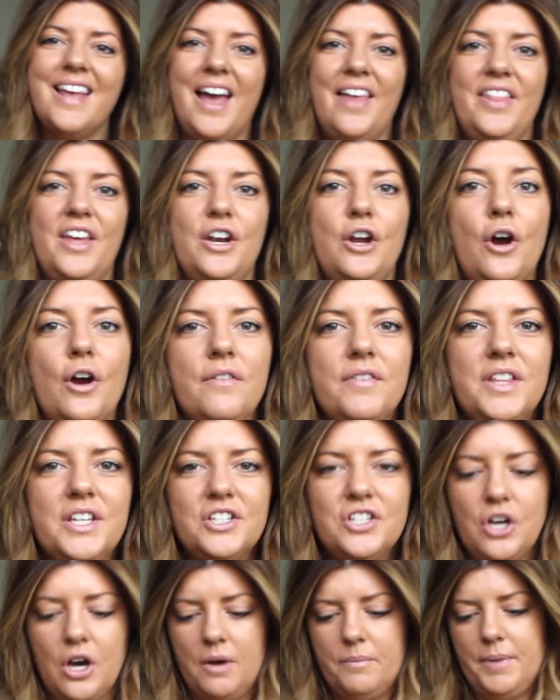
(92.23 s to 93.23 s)
And then over the
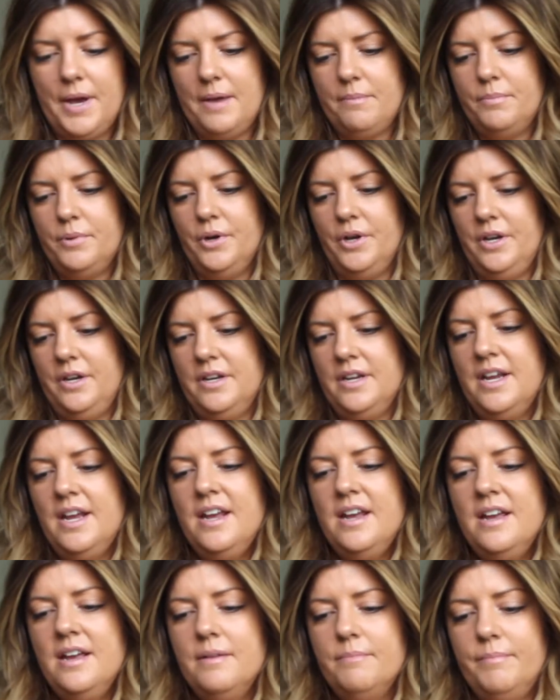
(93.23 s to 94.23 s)
top I put
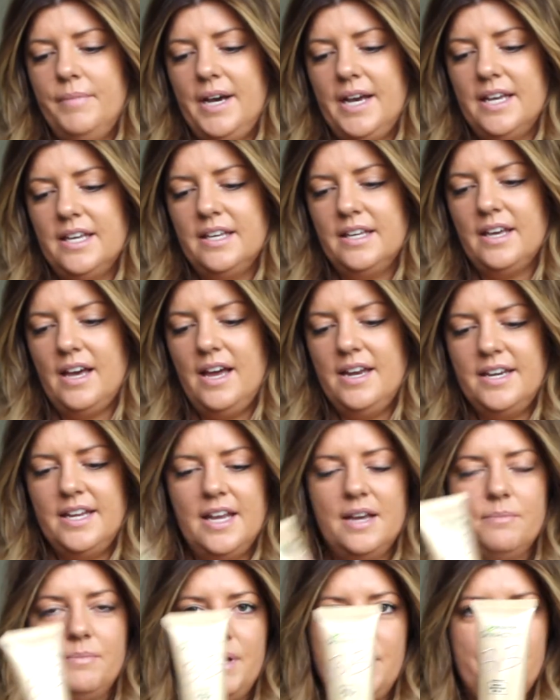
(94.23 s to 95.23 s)
my
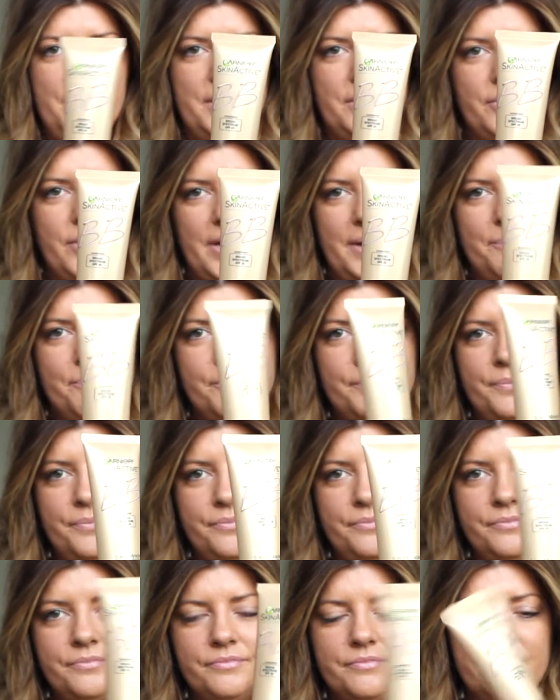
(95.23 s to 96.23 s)
Garnier BB cream
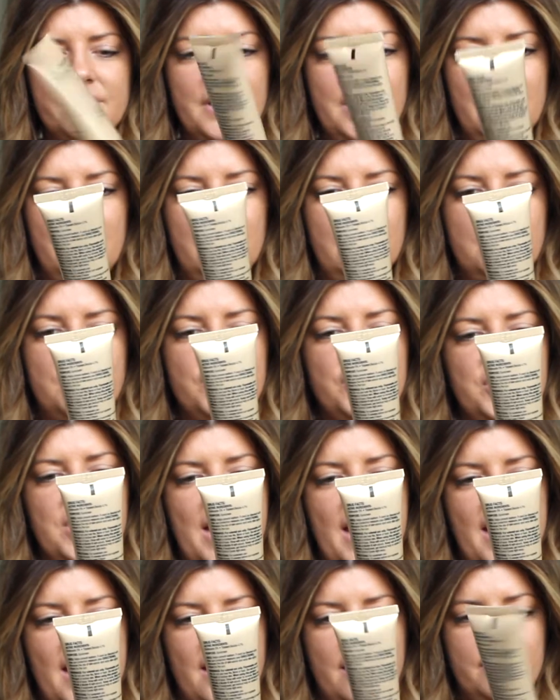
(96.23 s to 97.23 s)
in the
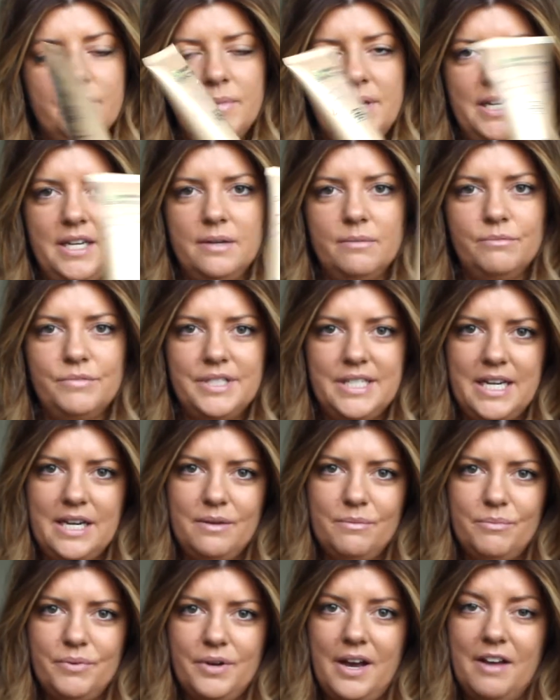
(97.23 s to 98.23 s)
shade Medium
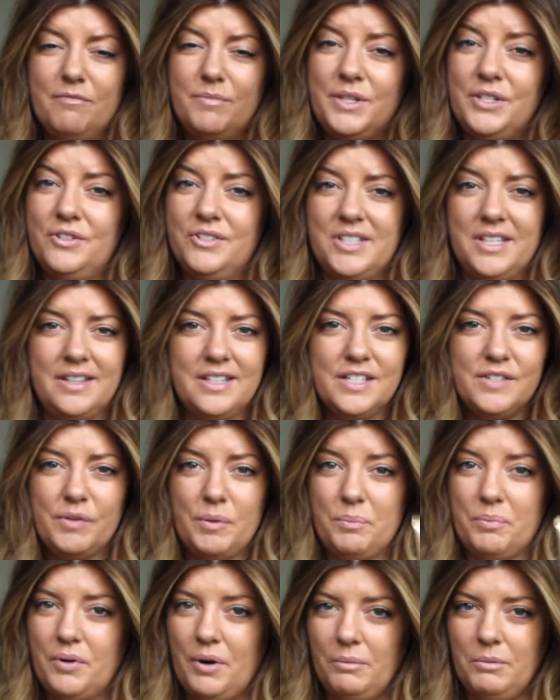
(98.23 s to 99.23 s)
Deep. I've been using this
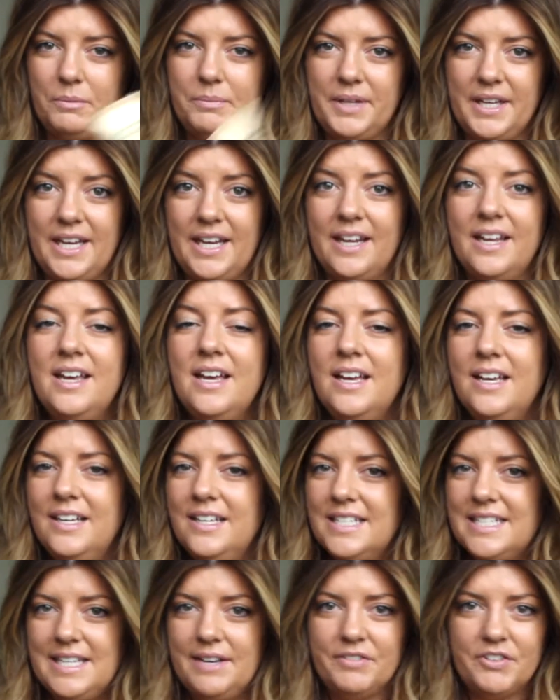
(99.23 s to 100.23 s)
for probably
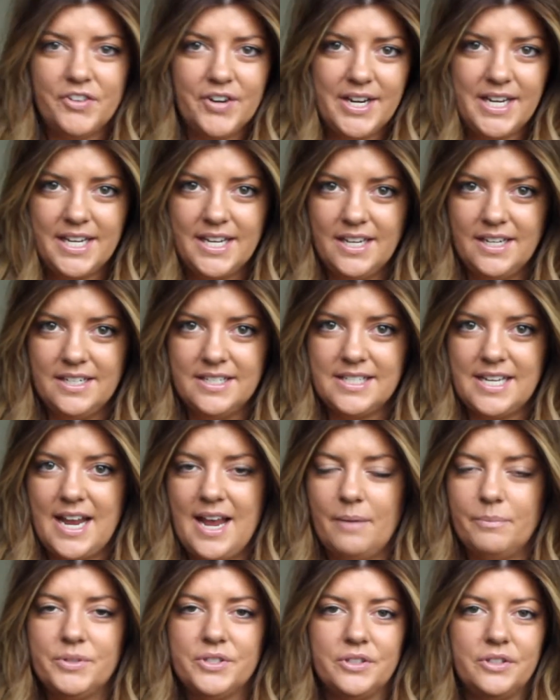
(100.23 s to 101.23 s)
7 or 8 years. I
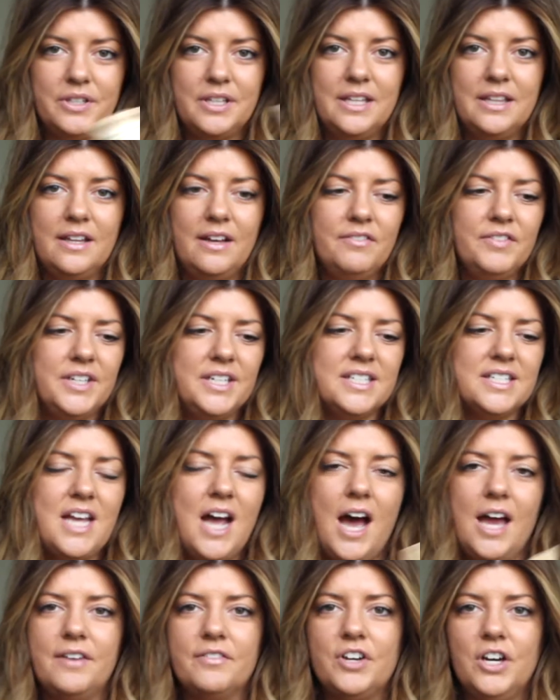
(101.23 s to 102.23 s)
absolutely love it. It's
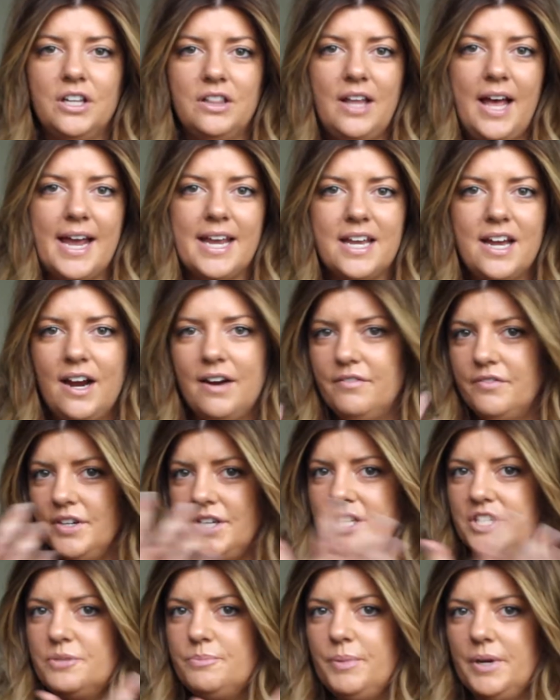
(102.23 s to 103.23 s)
kind of got light
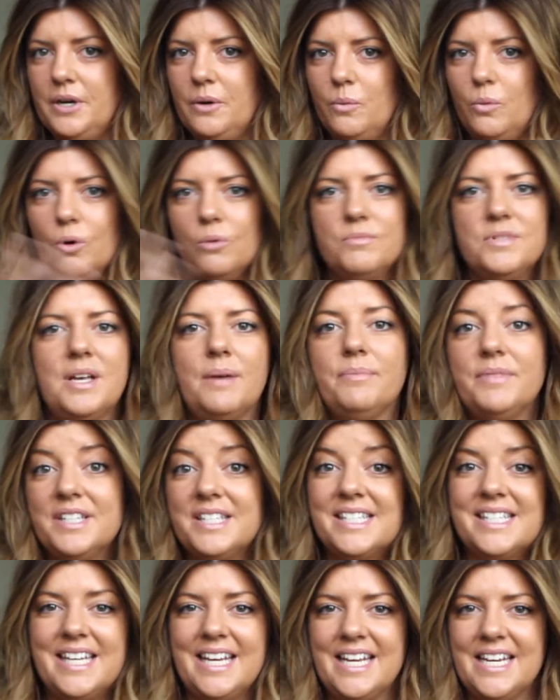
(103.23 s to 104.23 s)
coverage, but it warms up the
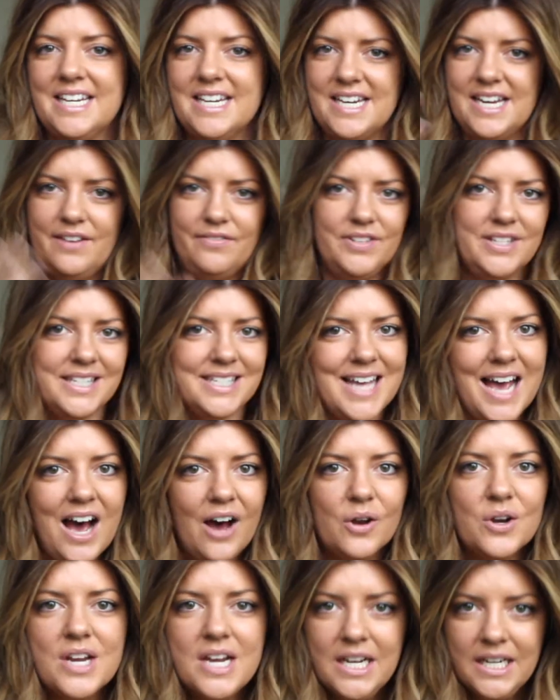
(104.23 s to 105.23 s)
skin and evens
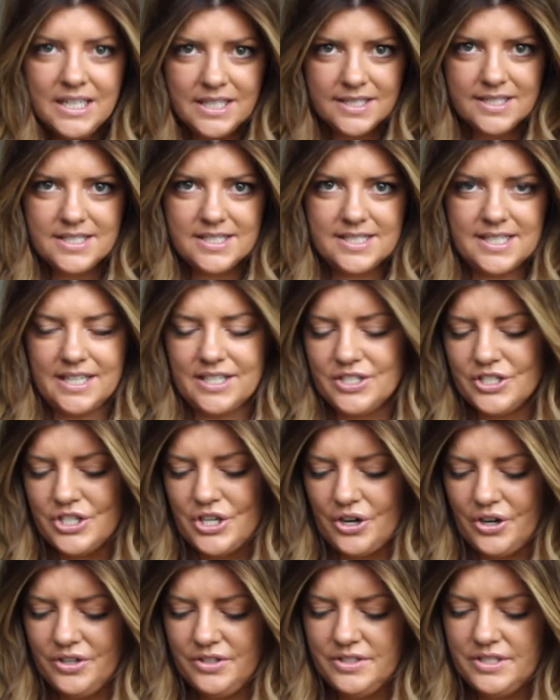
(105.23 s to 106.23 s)
out skin
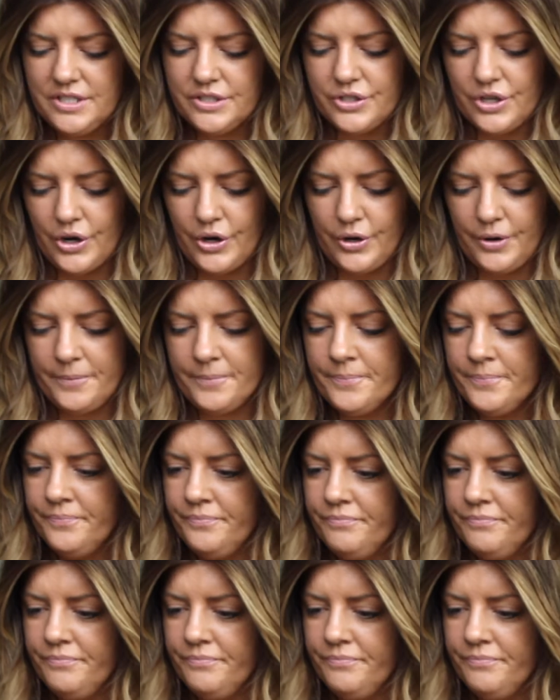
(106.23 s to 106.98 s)
tones. So